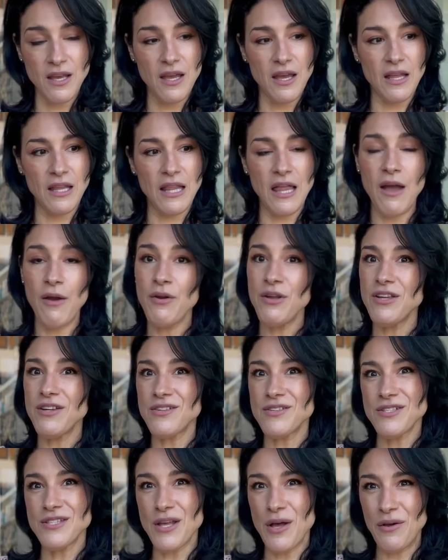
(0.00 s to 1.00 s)
allowing
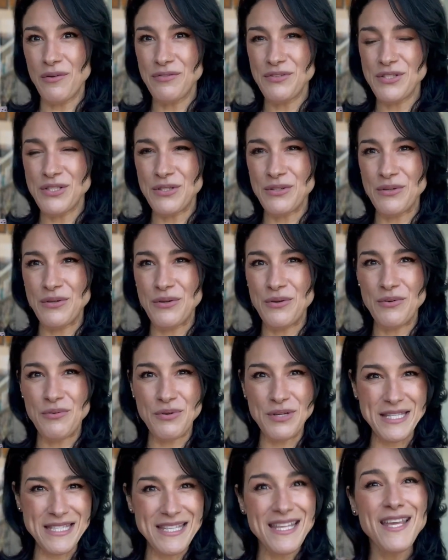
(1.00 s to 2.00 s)
yourself to
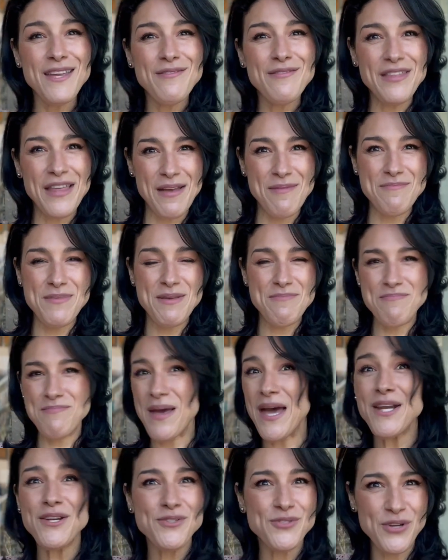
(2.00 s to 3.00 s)
receive them, be
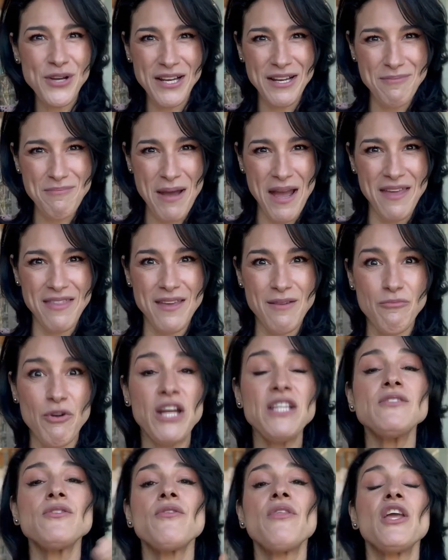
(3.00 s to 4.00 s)
penetrated by them,
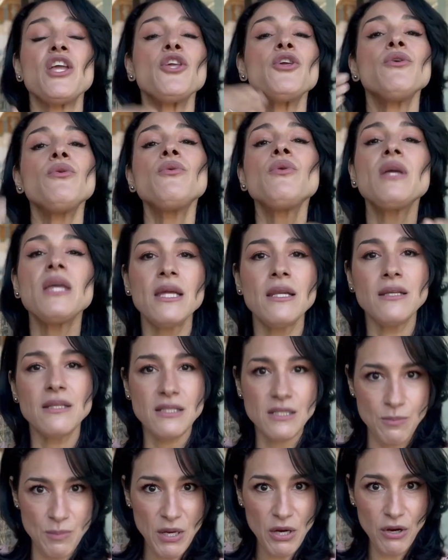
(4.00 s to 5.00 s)
right? So that you can
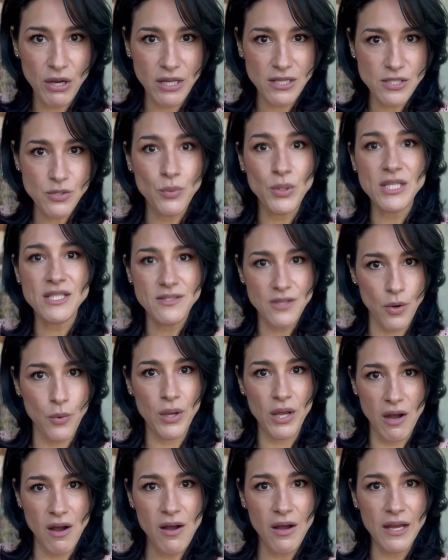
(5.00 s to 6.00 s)
experience what's going
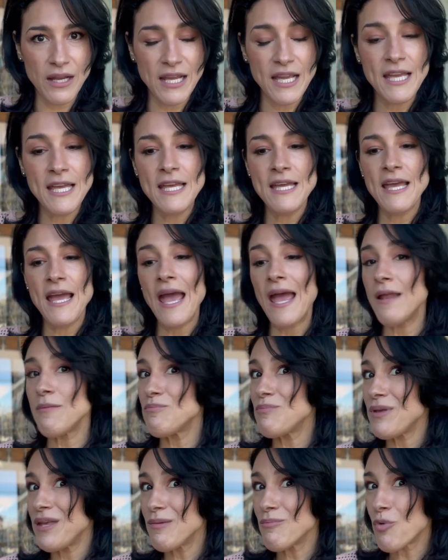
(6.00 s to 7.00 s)
on and
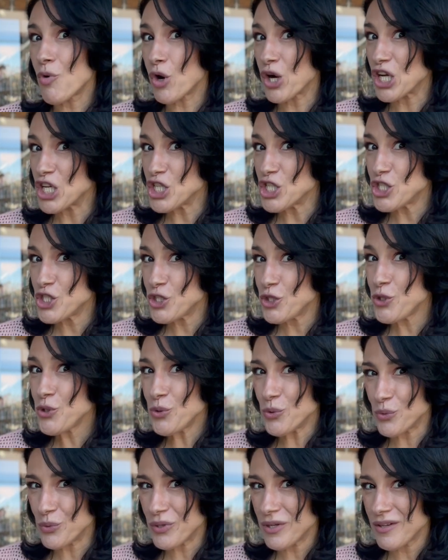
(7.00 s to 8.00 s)
be more in
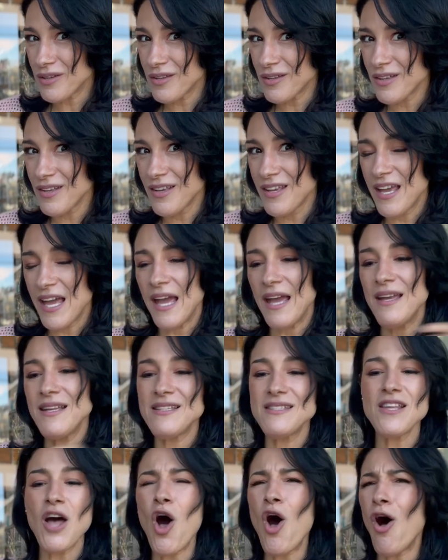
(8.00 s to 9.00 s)
tune.
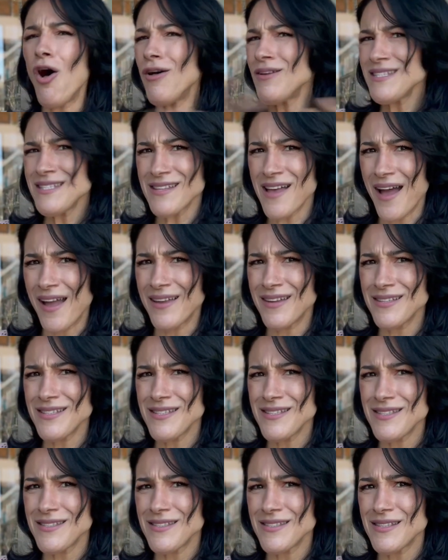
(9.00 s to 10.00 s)
It's all
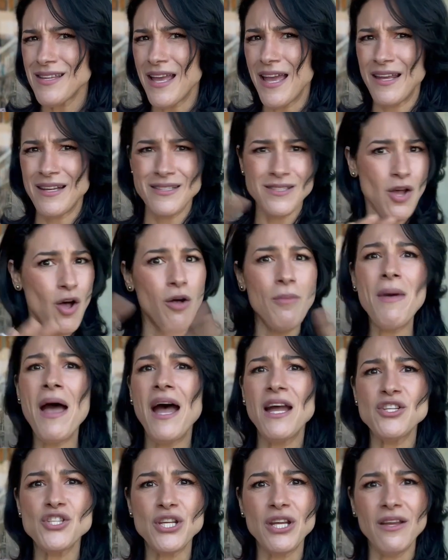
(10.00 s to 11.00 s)
science and it's all
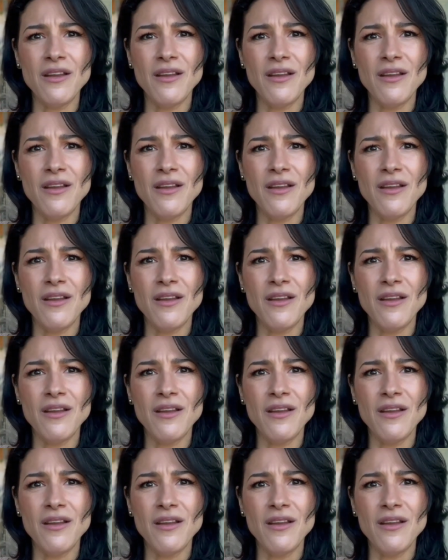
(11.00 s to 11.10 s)
magic.